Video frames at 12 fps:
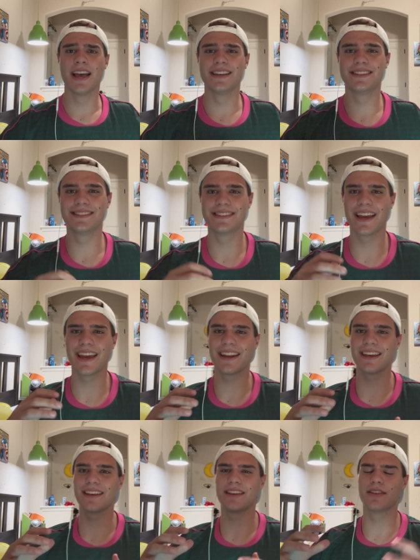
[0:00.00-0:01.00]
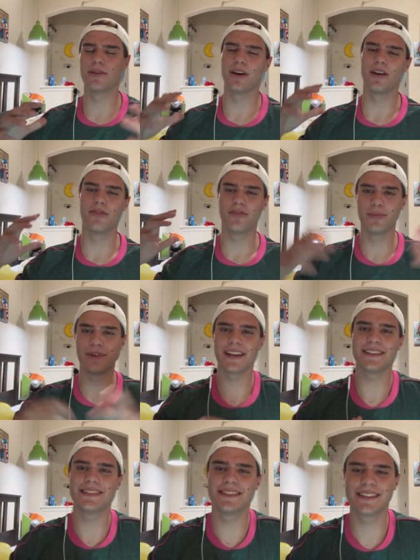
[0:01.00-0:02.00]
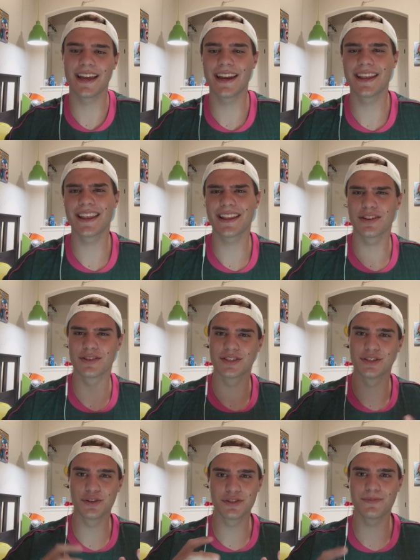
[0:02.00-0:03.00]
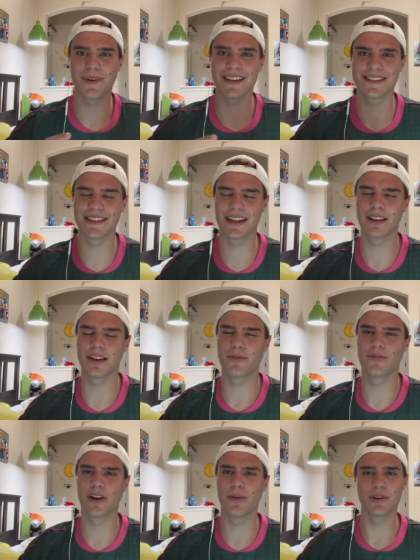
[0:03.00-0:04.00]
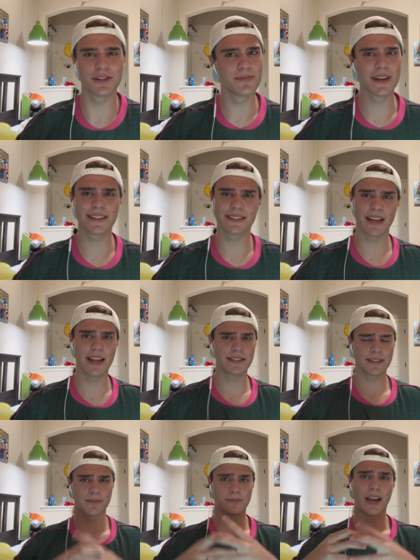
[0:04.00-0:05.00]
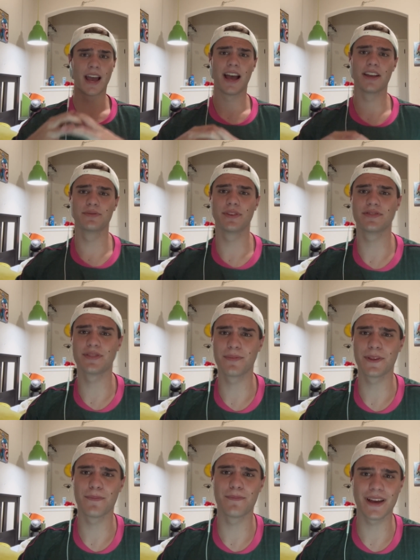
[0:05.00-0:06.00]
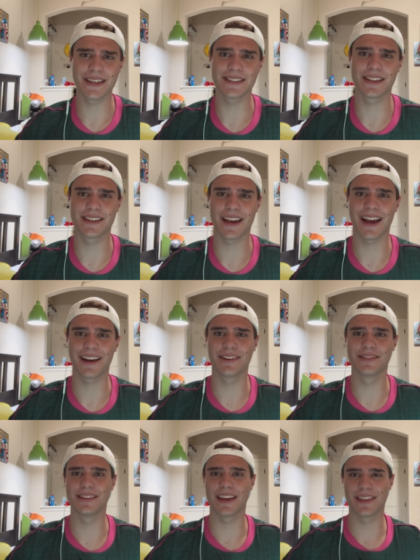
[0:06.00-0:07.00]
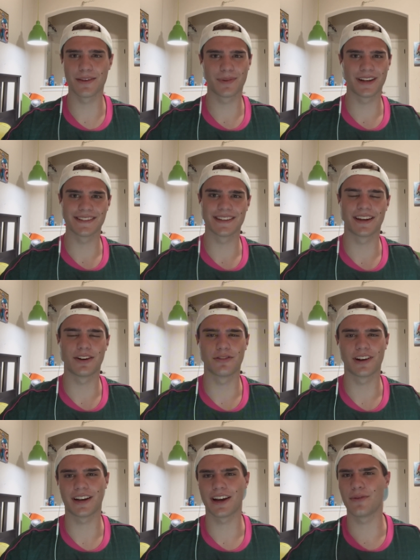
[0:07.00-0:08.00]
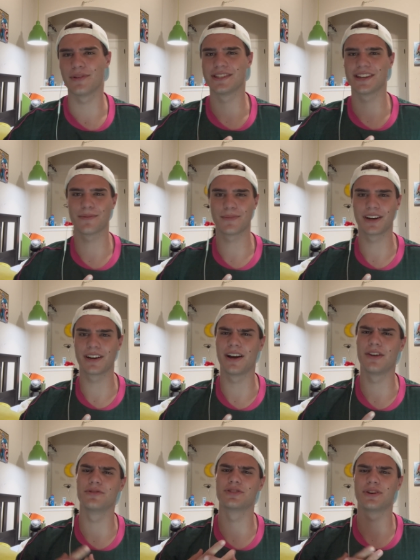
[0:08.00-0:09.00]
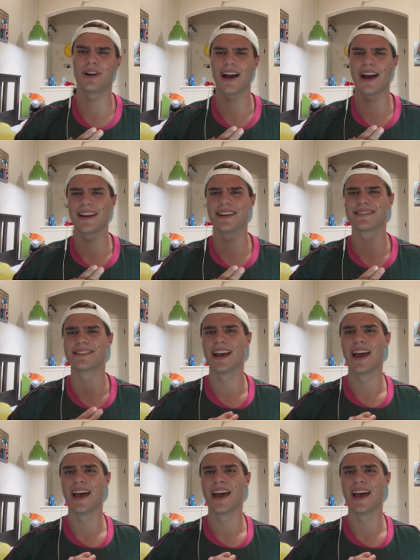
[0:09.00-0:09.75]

stating the Fluminense stated that there's no space in the club for him, which makes sense as we have some of the best attackers in the Brasileirão right now with Germancano, Jhon Arias,